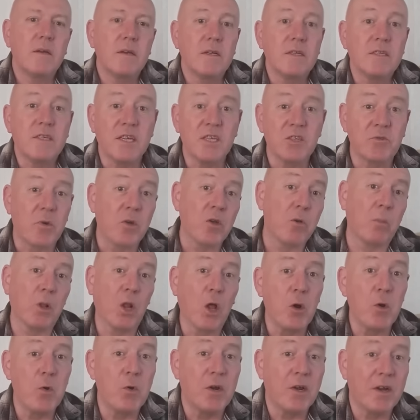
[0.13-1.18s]
Since we
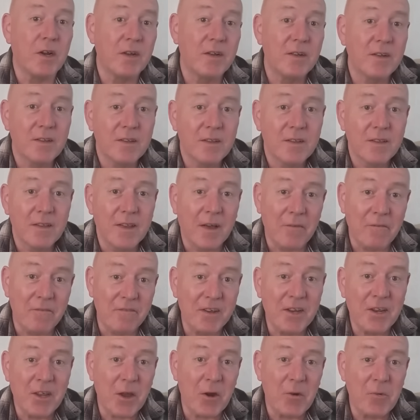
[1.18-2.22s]
uploaded that
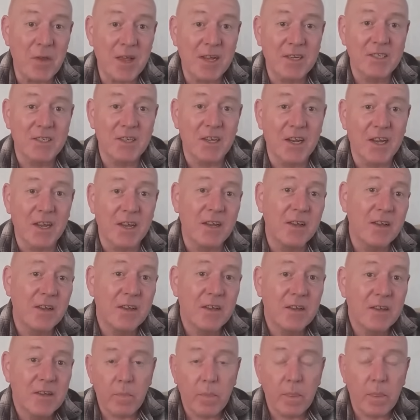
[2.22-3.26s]
video yesterday,
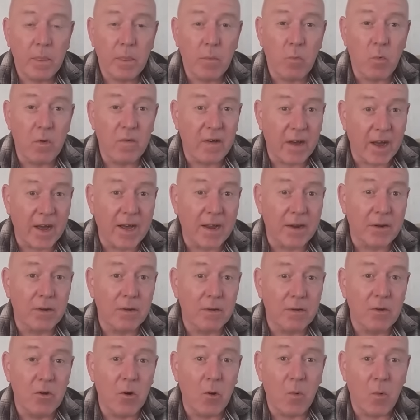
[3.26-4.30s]
we've had
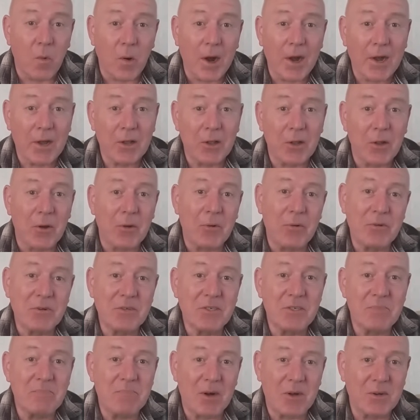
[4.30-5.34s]
quite a lot of
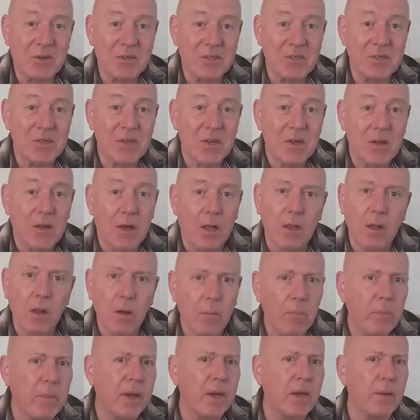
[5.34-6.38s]
response. A lot
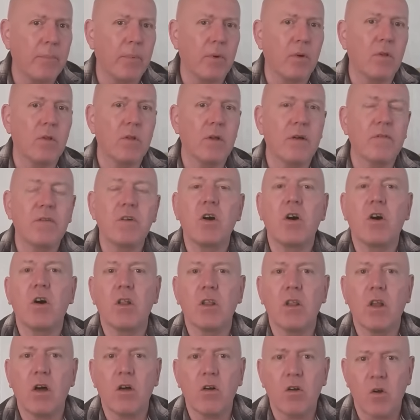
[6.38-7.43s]
of people have got a
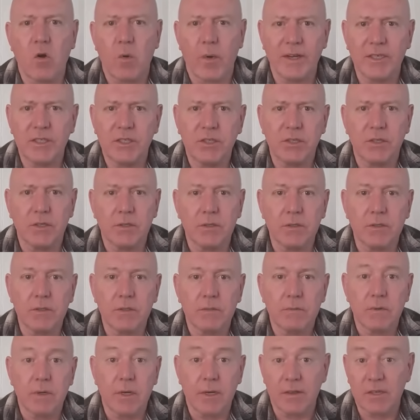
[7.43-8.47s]
lot of questions
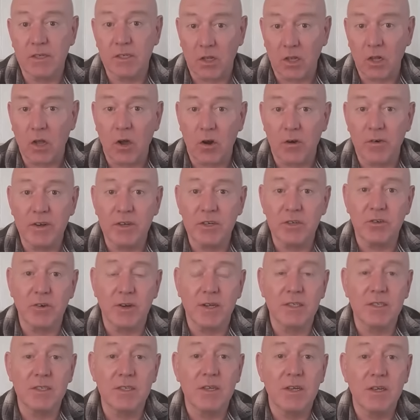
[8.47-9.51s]
and there's a lot of
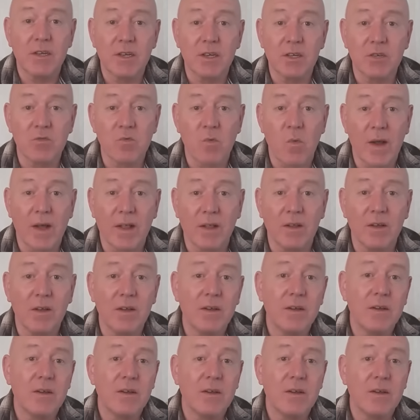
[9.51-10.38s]
interest as well.